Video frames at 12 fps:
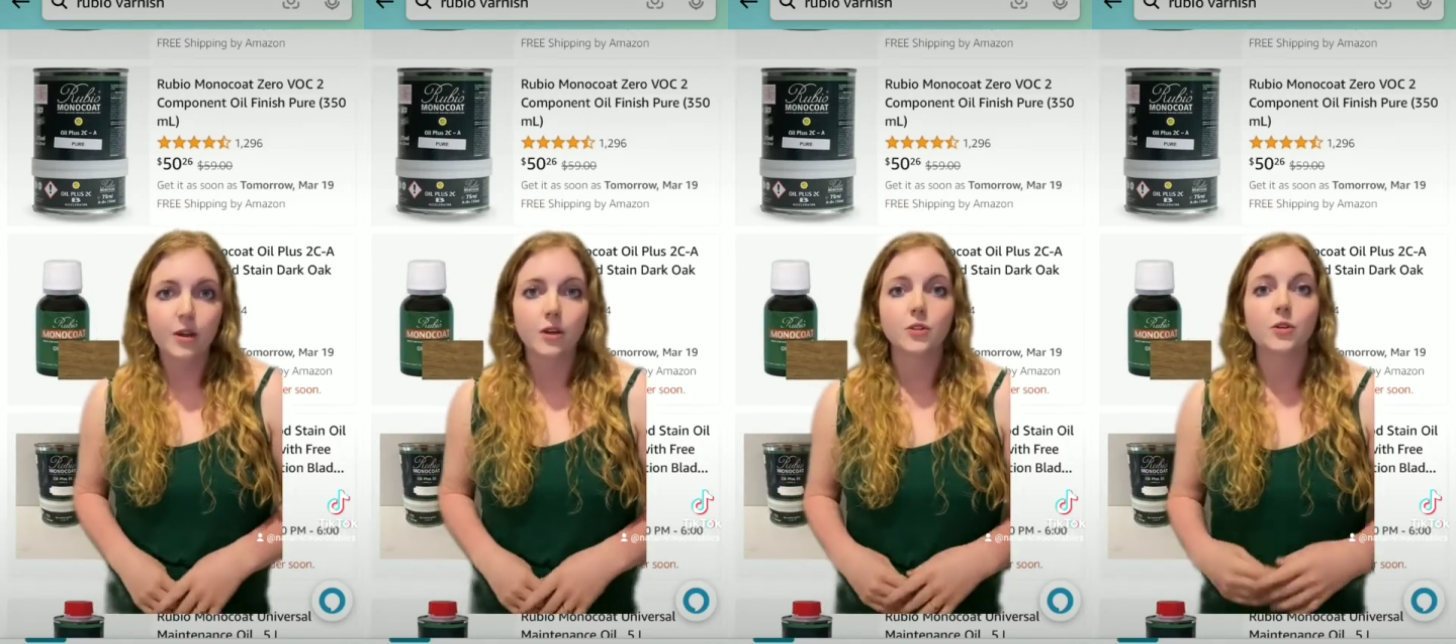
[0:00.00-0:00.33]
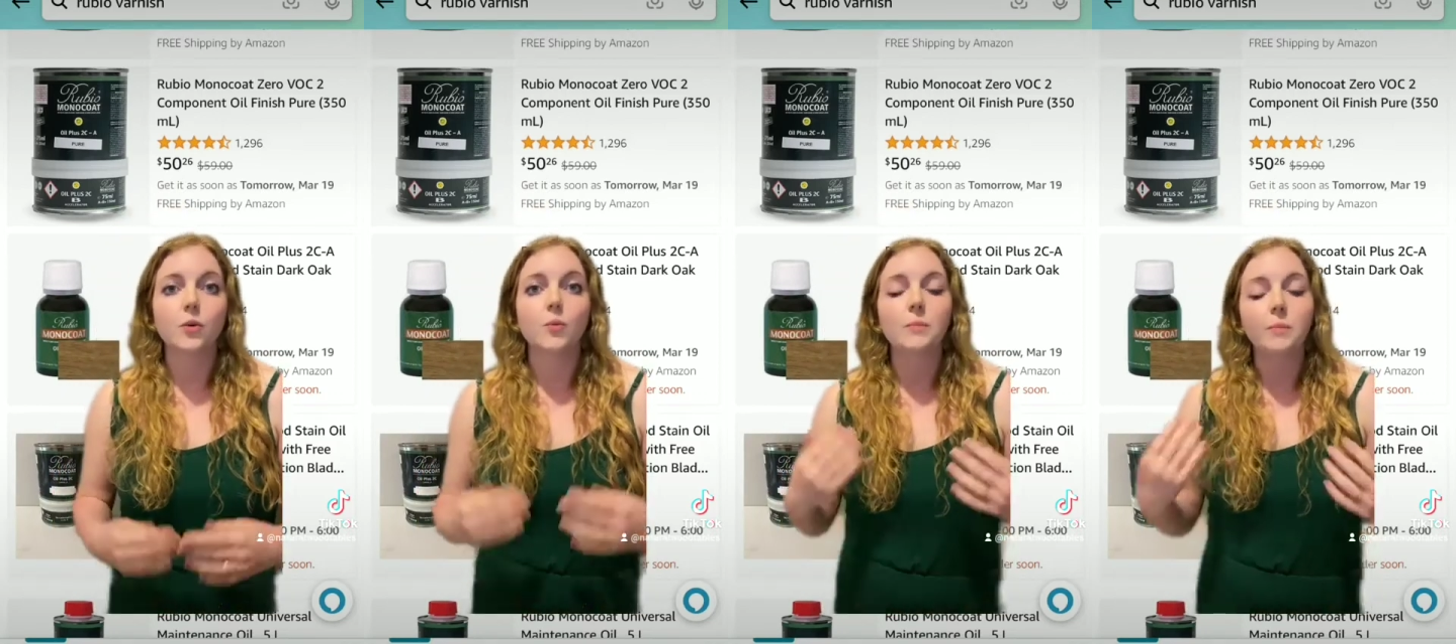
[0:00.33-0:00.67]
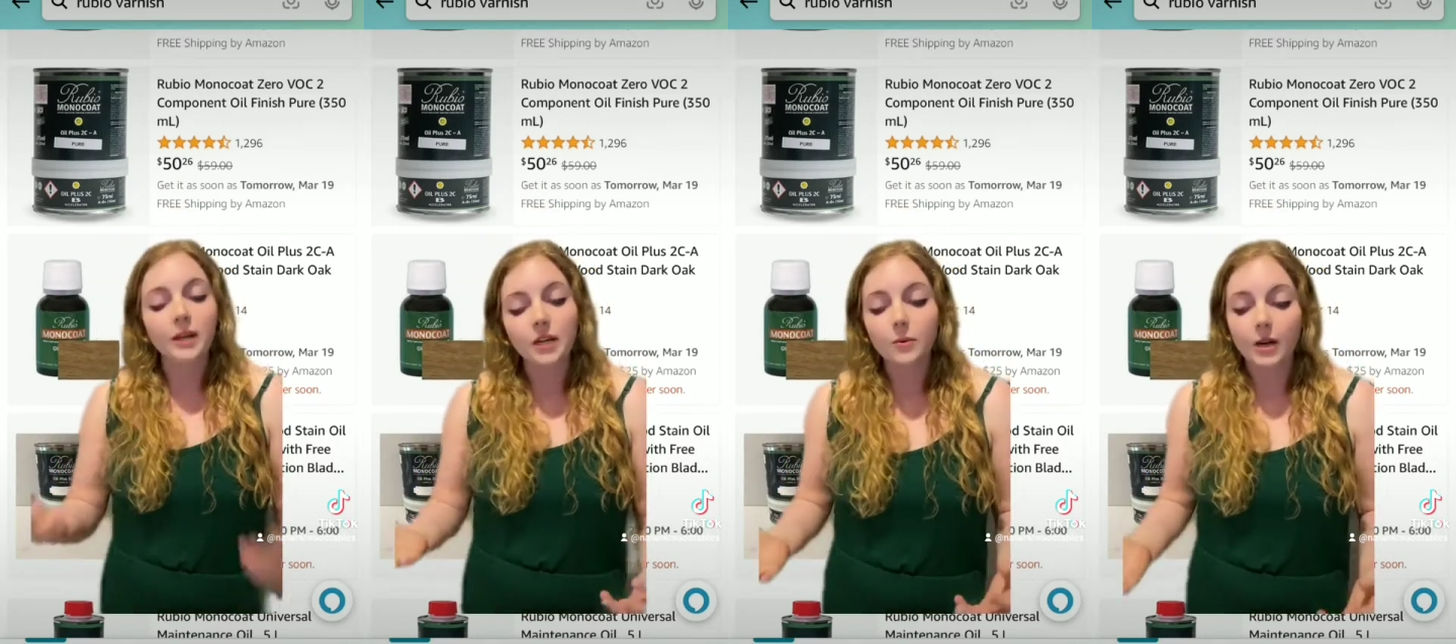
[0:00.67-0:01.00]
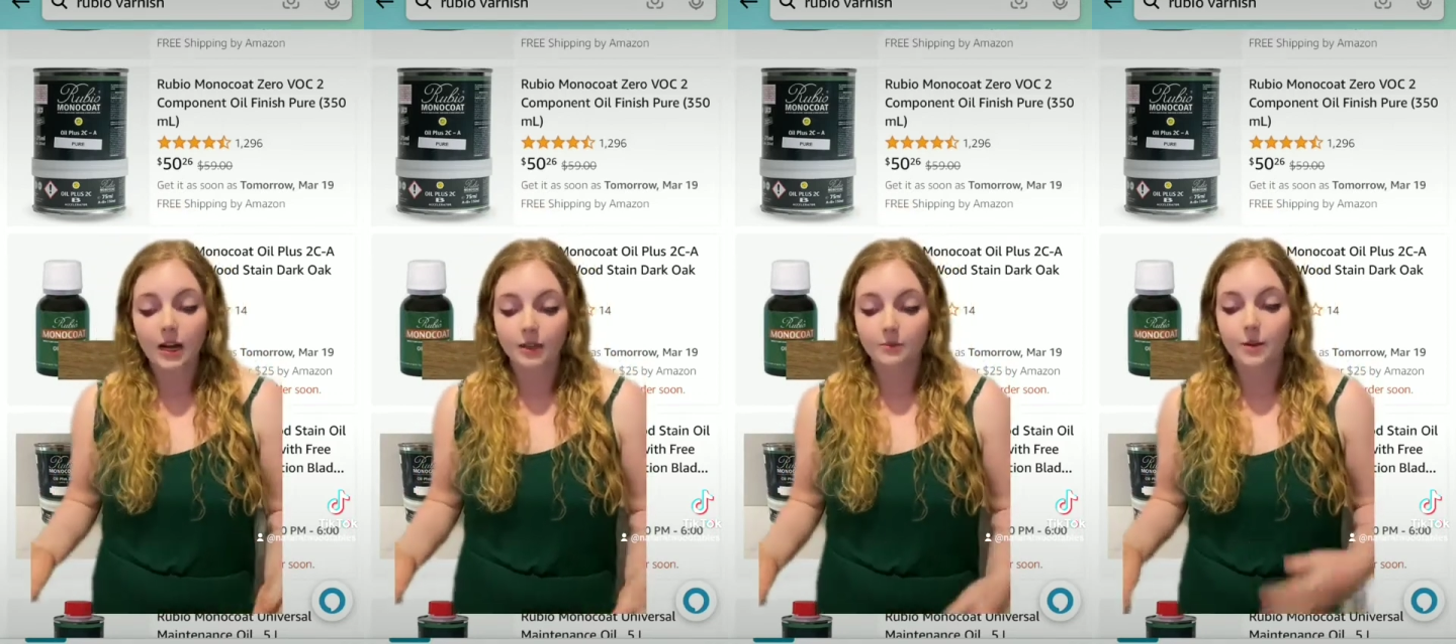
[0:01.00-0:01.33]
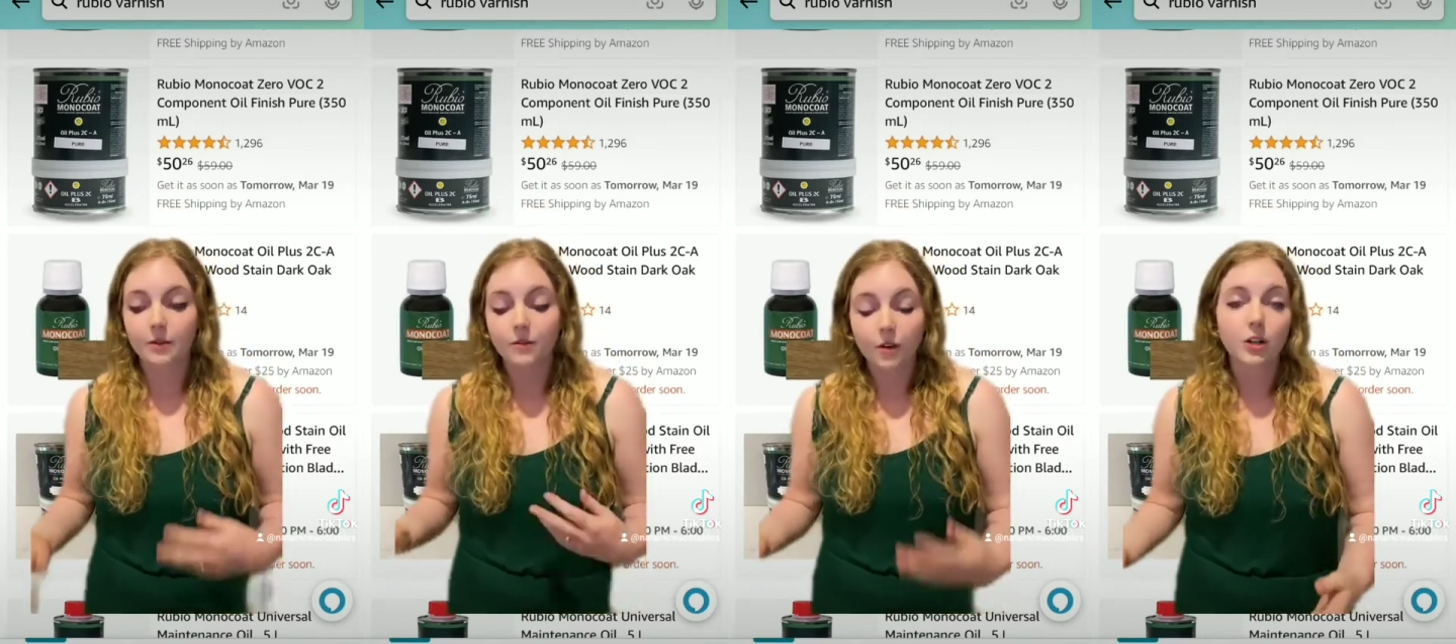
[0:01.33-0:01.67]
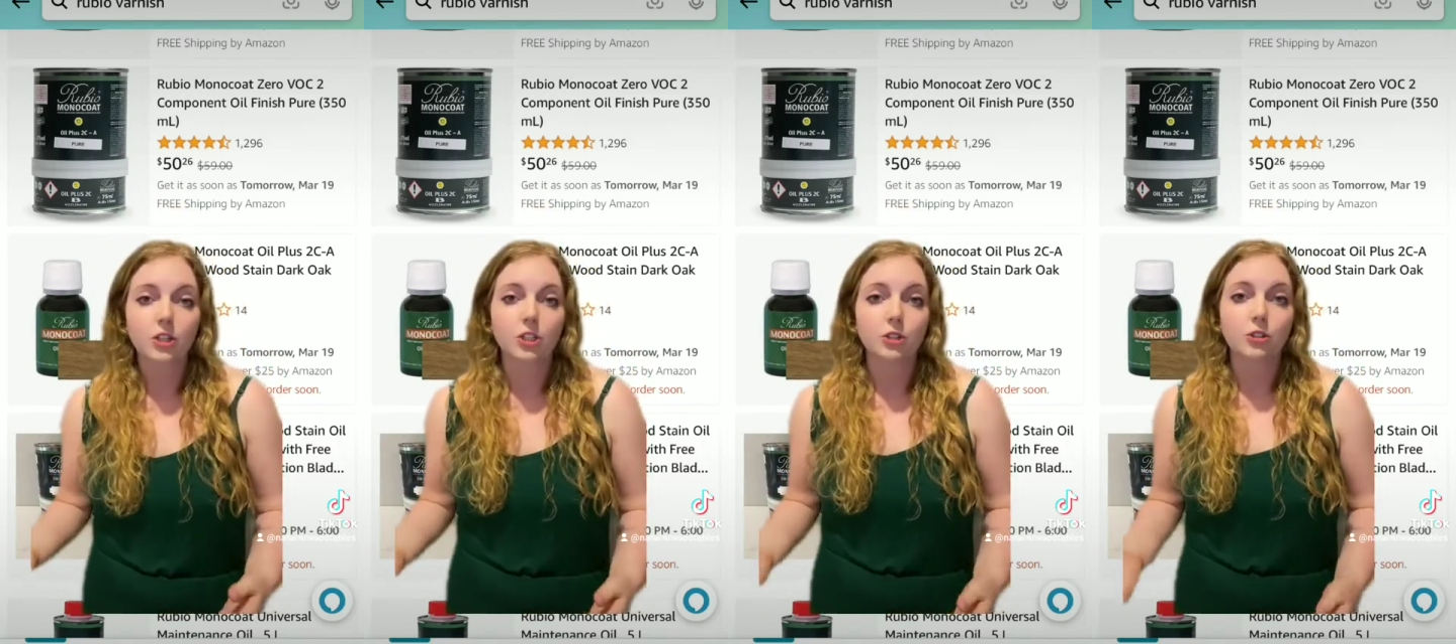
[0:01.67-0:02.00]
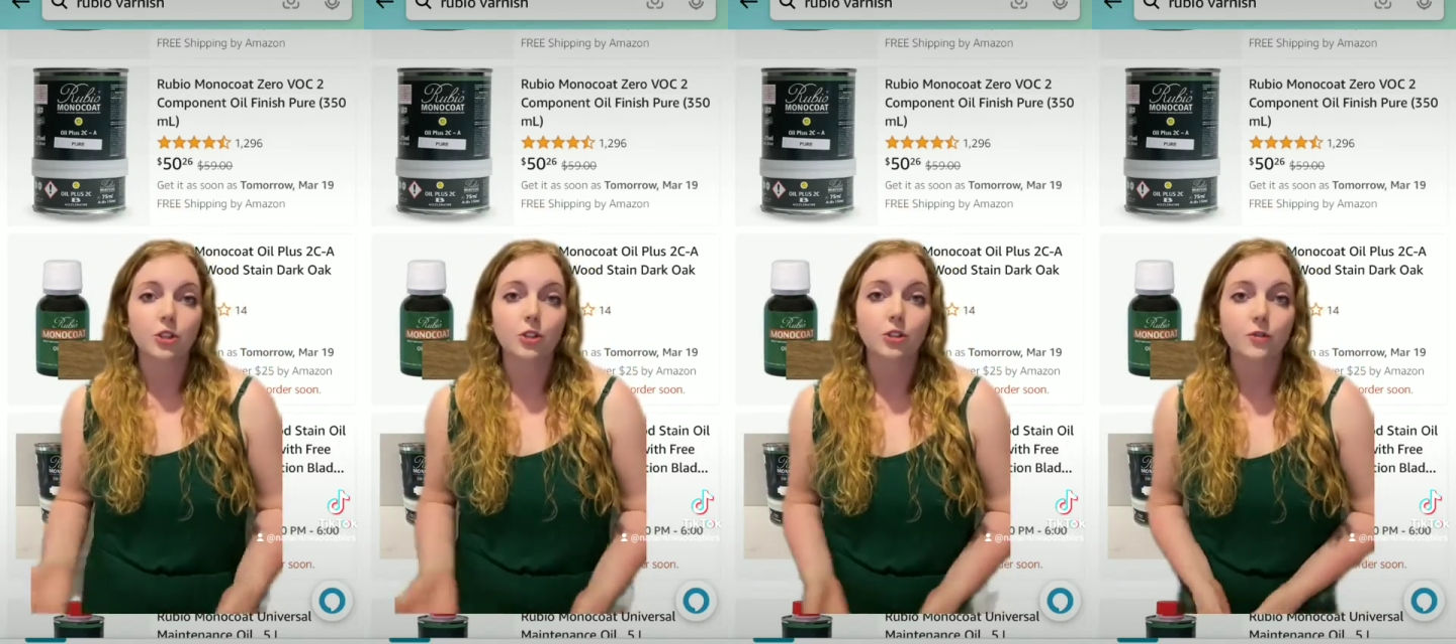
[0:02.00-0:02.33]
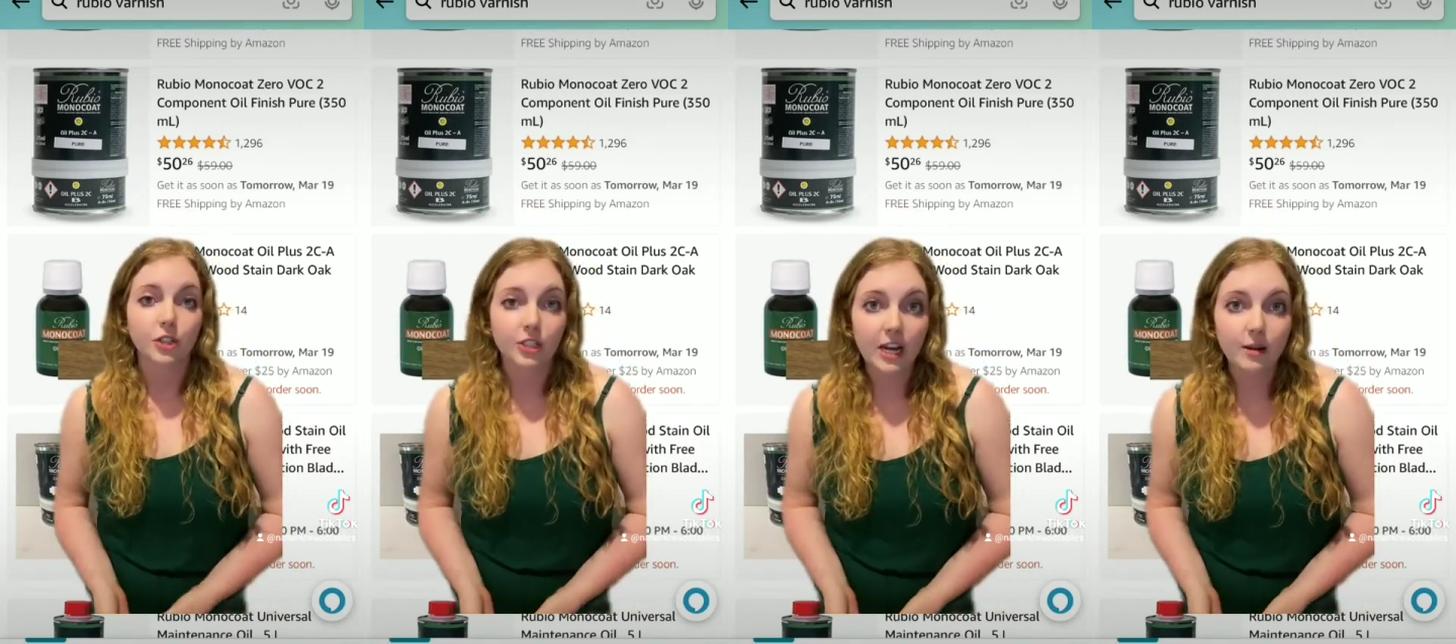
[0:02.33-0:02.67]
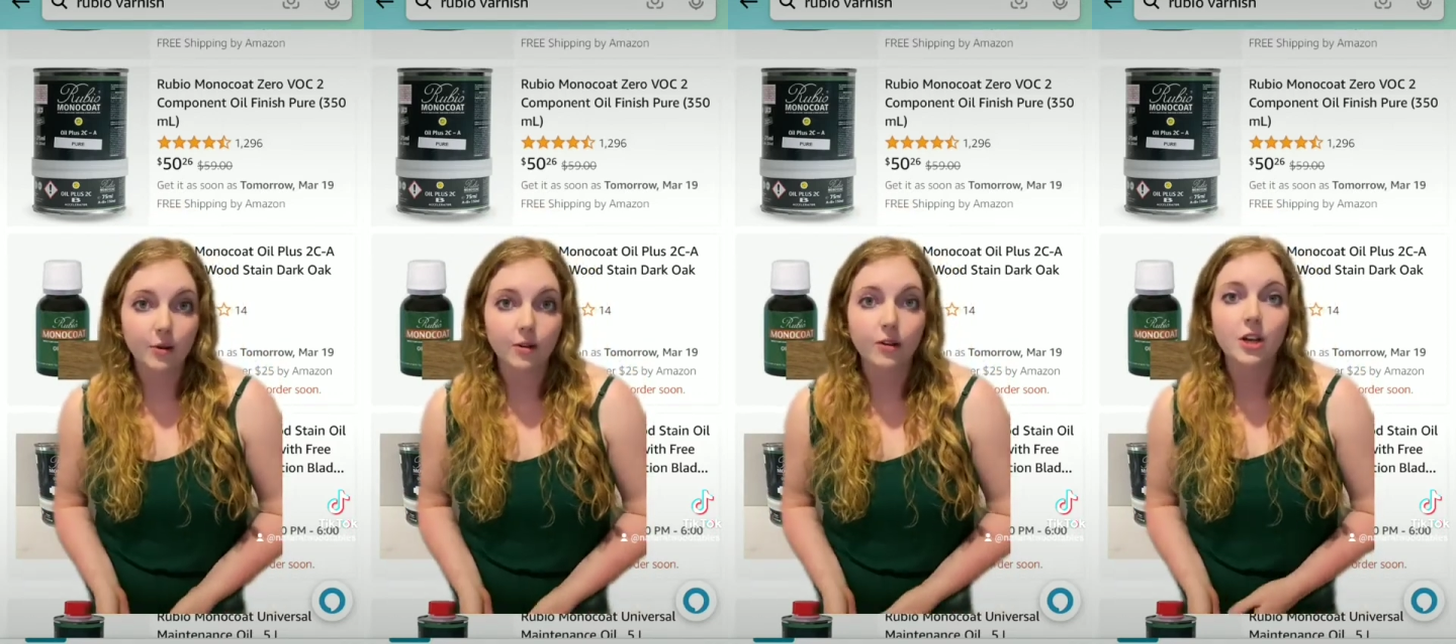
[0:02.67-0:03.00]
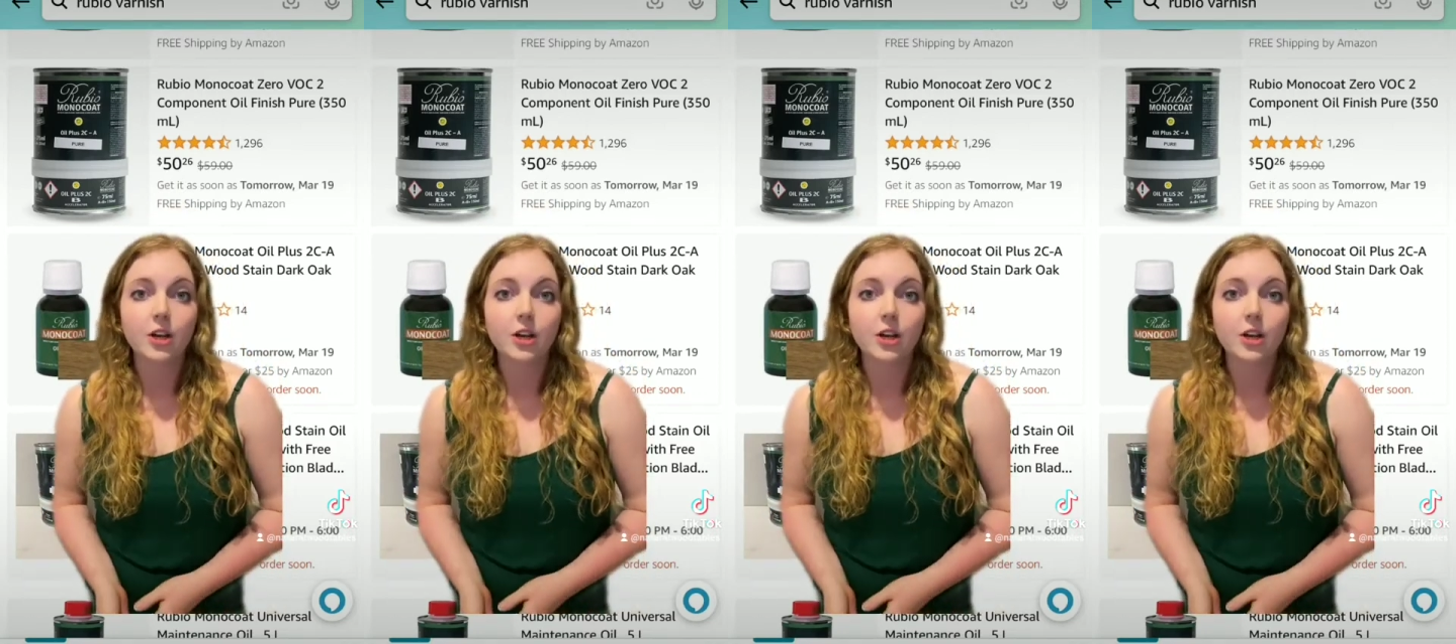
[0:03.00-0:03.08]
So when picking what type of varnish you should use for your table,